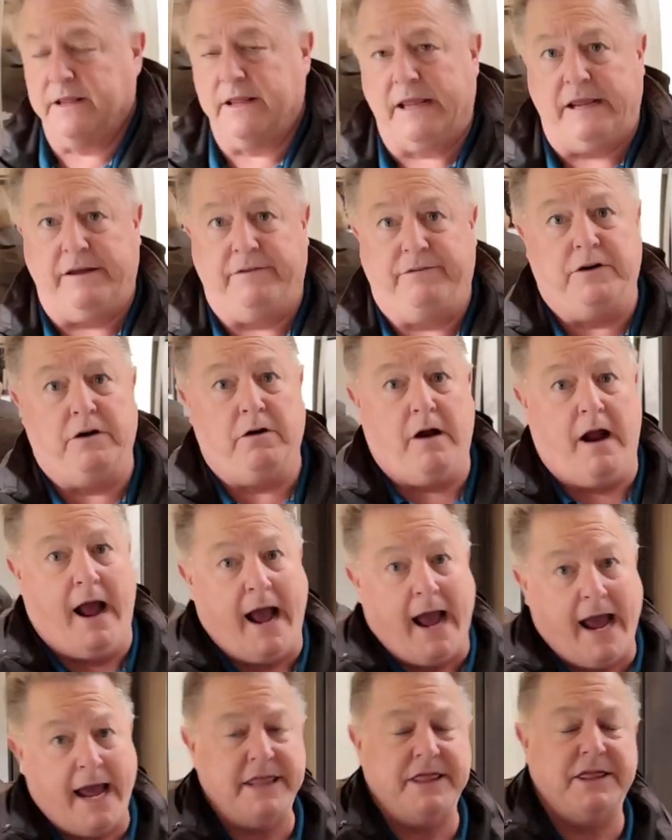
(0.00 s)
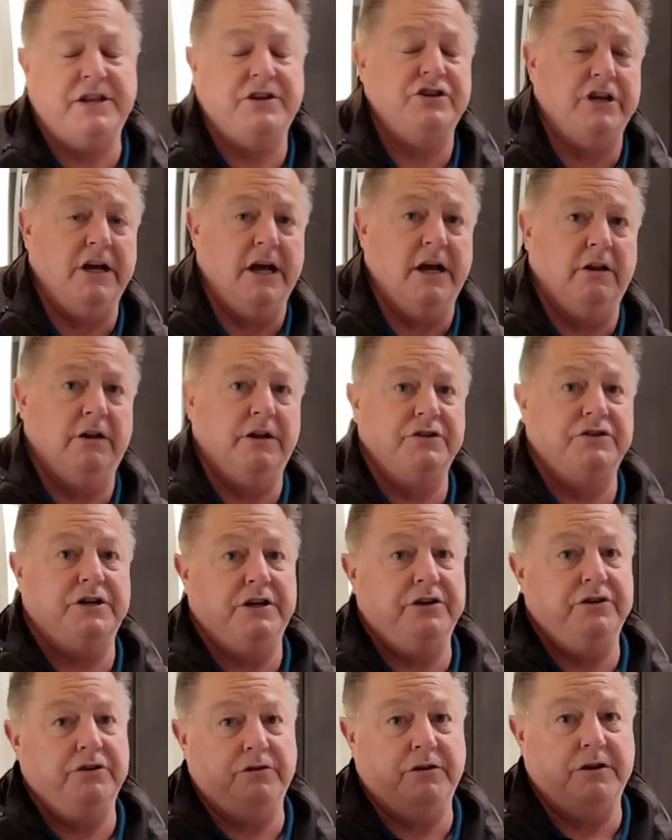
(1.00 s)
if you're height challenged
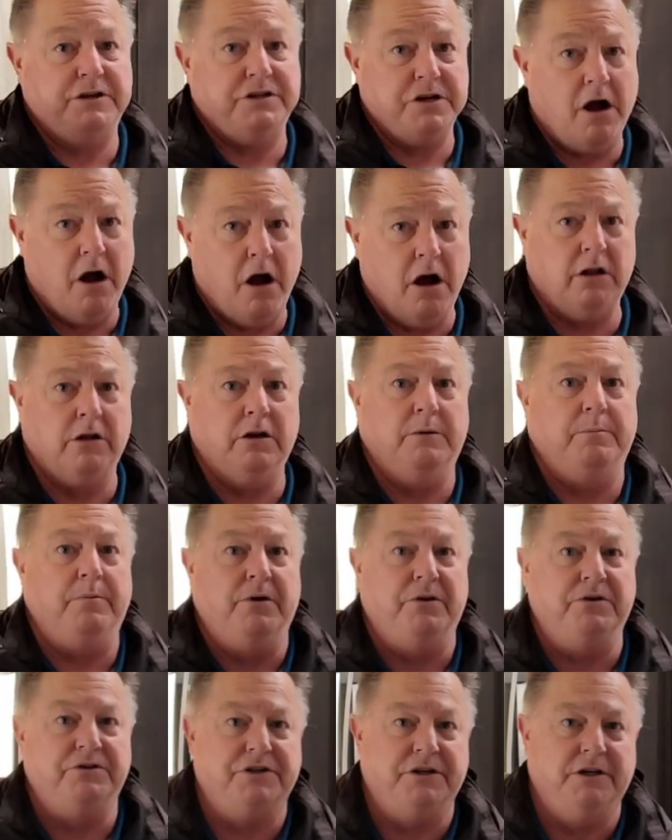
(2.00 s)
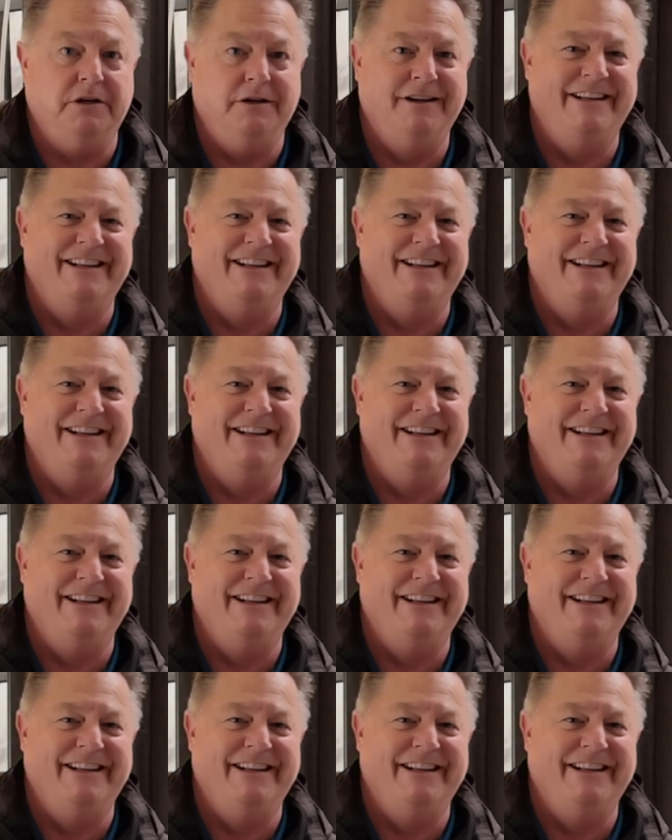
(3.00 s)
and you're the taller person,